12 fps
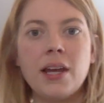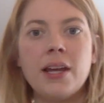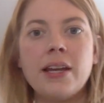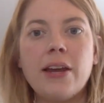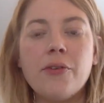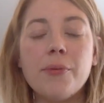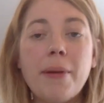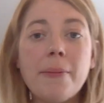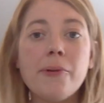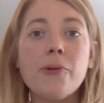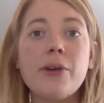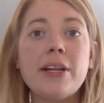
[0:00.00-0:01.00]
Now
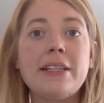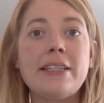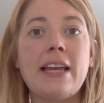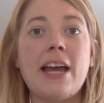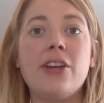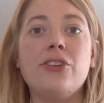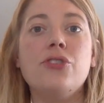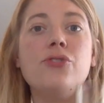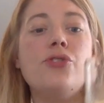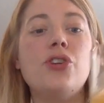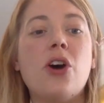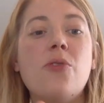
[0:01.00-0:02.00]
remember what it said, you
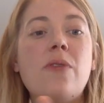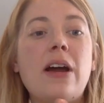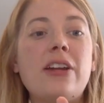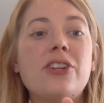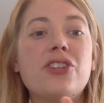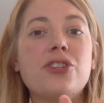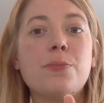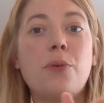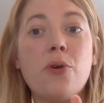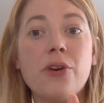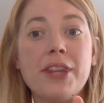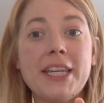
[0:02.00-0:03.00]
don't want to just
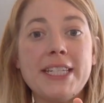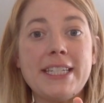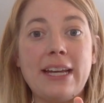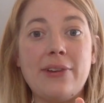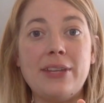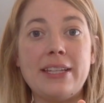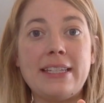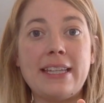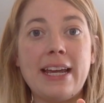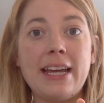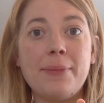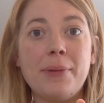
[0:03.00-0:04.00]
pour this down the
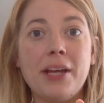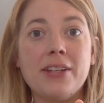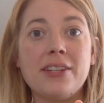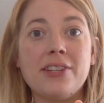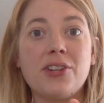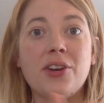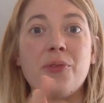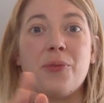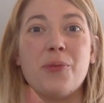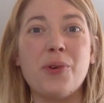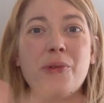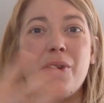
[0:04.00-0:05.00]
sink because it's going to
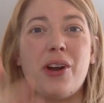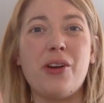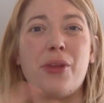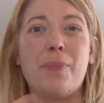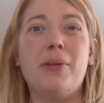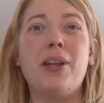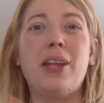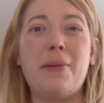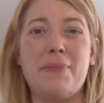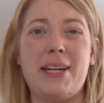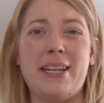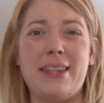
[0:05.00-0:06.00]
ruin all the
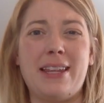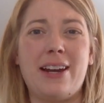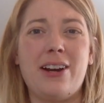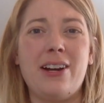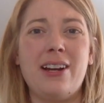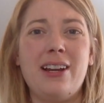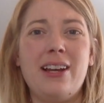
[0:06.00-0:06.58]
plumbing in there.